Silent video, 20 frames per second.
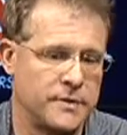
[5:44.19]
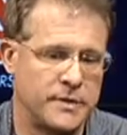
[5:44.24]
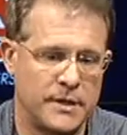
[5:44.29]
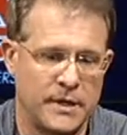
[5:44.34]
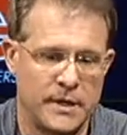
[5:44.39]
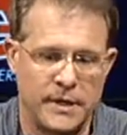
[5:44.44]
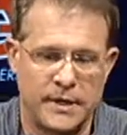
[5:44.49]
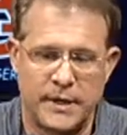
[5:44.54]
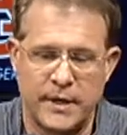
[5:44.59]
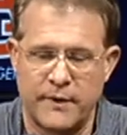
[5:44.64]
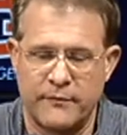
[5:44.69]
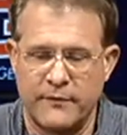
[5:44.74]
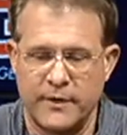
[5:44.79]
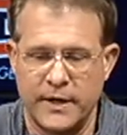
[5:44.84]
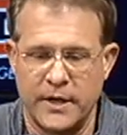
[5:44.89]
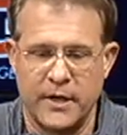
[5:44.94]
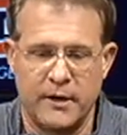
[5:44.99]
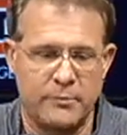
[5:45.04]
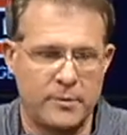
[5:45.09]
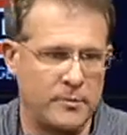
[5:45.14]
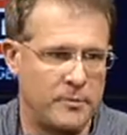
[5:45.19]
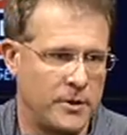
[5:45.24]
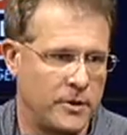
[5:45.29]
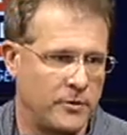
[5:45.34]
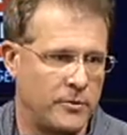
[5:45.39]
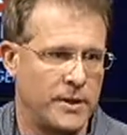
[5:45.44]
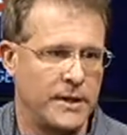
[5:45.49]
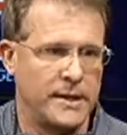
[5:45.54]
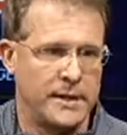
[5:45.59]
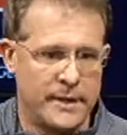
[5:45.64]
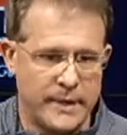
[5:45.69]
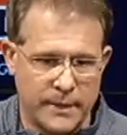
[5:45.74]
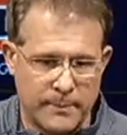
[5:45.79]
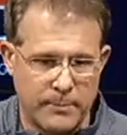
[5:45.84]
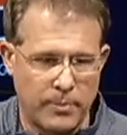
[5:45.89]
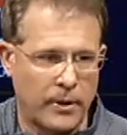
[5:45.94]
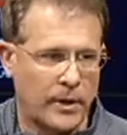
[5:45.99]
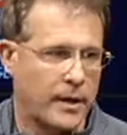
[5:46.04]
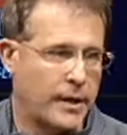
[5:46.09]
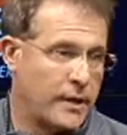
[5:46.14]
It, it, definitely helped him. You know, he did
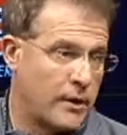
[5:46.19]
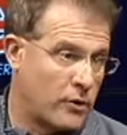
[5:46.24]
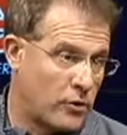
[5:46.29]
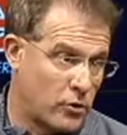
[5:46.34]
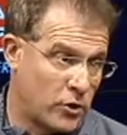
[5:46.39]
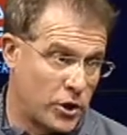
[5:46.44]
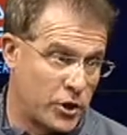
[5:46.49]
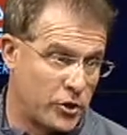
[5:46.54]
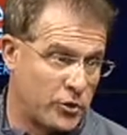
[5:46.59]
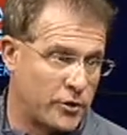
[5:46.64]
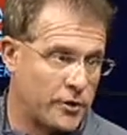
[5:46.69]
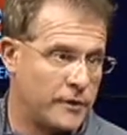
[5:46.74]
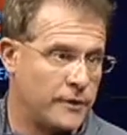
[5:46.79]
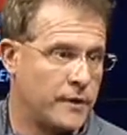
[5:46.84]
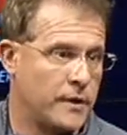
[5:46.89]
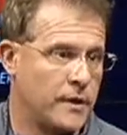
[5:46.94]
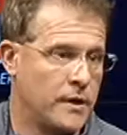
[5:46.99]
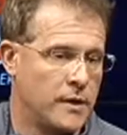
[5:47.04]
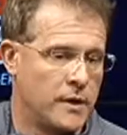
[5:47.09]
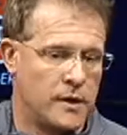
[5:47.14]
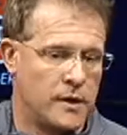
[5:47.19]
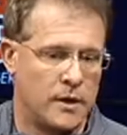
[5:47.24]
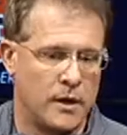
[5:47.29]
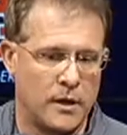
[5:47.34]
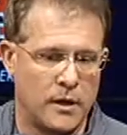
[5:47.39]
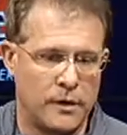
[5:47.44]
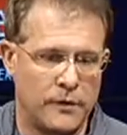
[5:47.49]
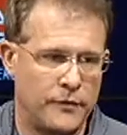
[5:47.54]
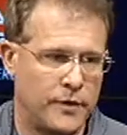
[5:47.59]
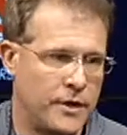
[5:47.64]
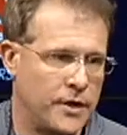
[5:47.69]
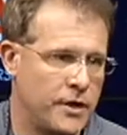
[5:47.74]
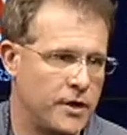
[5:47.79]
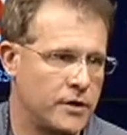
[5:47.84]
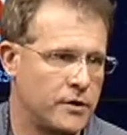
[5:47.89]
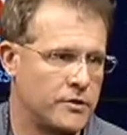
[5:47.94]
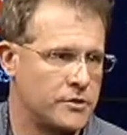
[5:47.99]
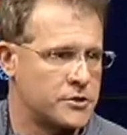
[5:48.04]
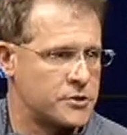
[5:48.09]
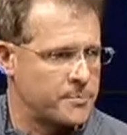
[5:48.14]
play earlier in uh, the
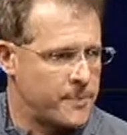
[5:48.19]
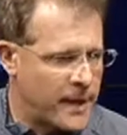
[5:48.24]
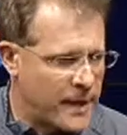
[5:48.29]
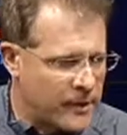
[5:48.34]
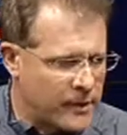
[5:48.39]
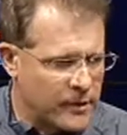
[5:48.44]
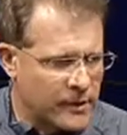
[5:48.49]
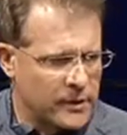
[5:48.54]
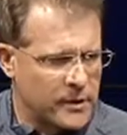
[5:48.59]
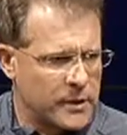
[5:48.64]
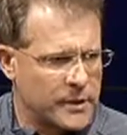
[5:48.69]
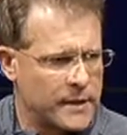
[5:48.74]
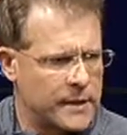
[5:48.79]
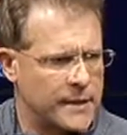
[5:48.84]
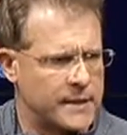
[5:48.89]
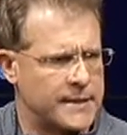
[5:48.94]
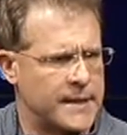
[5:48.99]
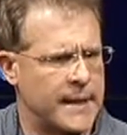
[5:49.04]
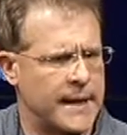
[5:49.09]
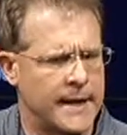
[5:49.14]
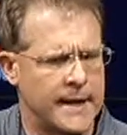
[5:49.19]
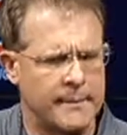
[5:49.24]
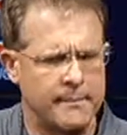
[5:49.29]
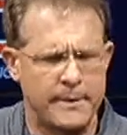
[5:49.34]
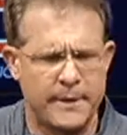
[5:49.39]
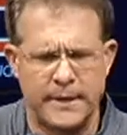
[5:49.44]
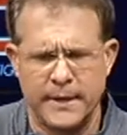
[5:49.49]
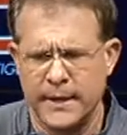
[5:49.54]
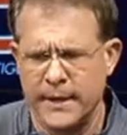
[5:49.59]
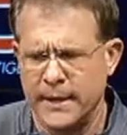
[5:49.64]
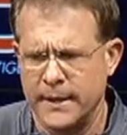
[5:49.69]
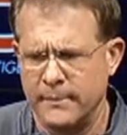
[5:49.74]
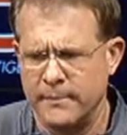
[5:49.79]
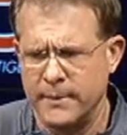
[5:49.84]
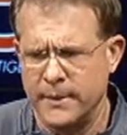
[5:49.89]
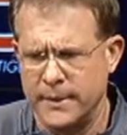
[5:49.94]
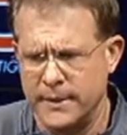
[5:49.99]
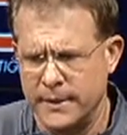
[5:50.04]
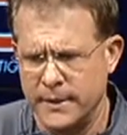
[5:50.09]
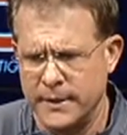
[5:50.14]
year sparingly at time to time,
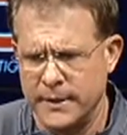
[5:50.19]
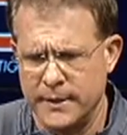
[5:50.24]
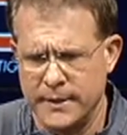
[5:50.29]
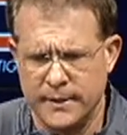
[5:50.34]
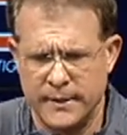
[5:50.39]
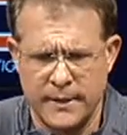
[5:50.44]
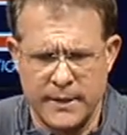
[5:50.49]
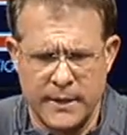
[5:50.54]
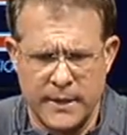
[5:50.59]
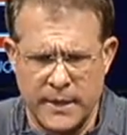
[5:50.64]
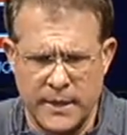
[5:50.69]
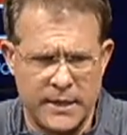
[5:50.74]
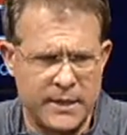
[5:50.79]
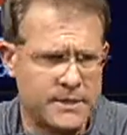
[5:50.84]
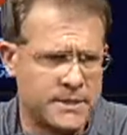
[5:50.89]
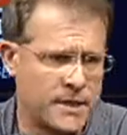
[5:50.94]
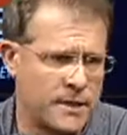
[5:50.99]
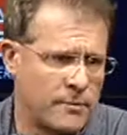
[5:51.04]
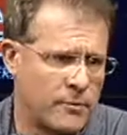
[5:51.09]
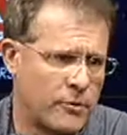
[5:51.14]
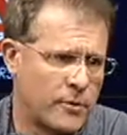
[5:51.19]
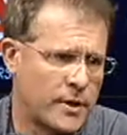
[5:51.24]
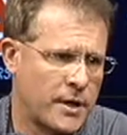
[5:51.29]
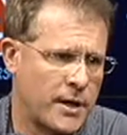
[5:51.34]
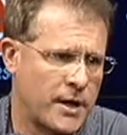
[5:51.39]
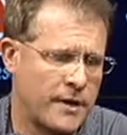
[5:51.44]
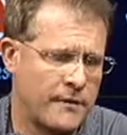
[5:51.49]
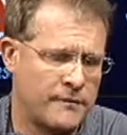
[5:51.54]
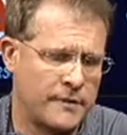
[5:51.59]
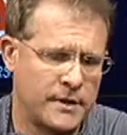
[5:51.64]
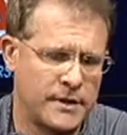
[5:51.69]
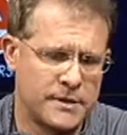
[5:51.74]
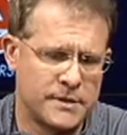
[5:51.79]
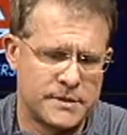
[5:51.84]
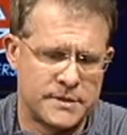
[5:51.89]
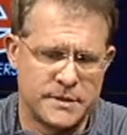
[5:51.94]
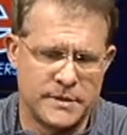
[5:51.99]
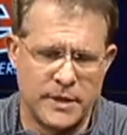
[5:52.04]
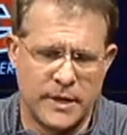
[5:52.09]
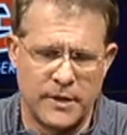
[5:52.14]
but uh, he's getting more
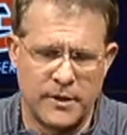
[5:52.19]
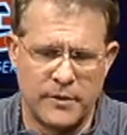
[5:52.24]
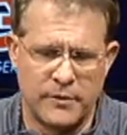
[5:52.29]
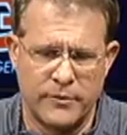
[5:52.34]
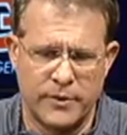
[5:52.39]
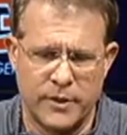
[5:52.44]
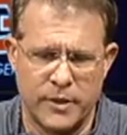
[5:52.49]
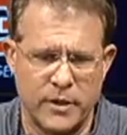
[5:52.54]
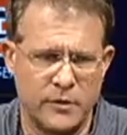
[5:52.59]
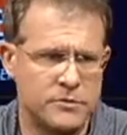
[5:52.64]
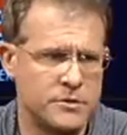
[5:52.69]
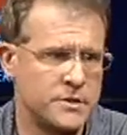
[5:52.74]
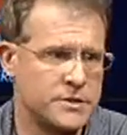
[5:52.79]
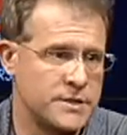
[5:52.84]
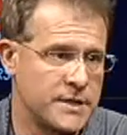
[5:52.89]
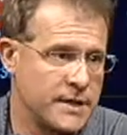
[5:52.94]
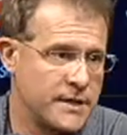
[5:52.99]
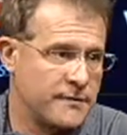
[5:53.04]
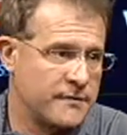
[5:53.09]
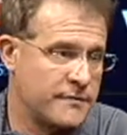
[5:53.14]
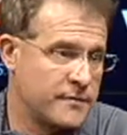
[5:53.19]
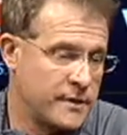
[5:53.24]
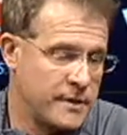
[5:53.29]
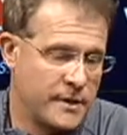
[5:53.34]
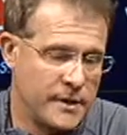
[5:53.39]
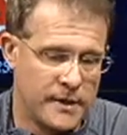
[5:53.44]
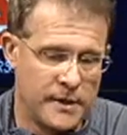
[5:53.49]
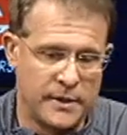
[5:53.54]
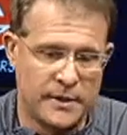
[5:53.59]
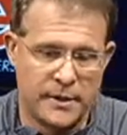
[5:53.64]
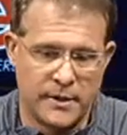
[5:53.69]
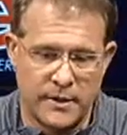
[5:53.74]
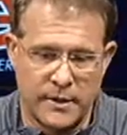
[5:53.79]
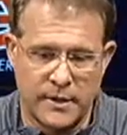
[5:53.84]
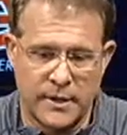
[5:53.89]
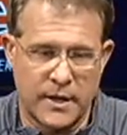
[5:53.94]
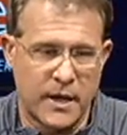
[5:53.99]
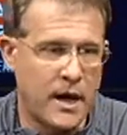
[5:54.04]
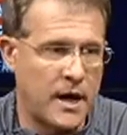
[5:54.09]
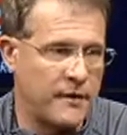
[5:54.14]
confidence, and I know the coaching staff's
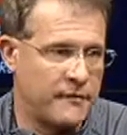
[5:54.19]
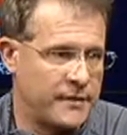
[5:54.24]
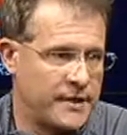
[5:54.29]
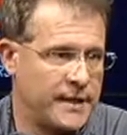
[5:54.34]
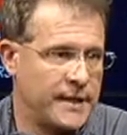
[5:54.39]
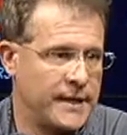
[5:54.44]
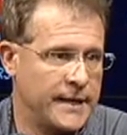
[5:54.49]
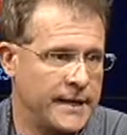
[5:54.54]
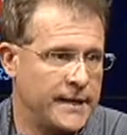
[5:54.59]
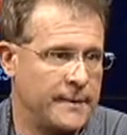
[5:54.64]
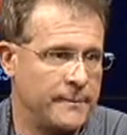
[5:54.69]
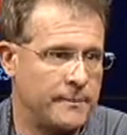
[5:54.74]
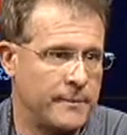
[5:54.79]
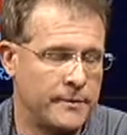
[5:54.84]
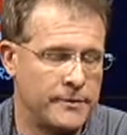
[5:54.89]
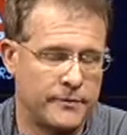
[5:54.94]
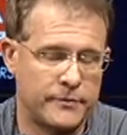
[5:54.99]
uh, confident in him.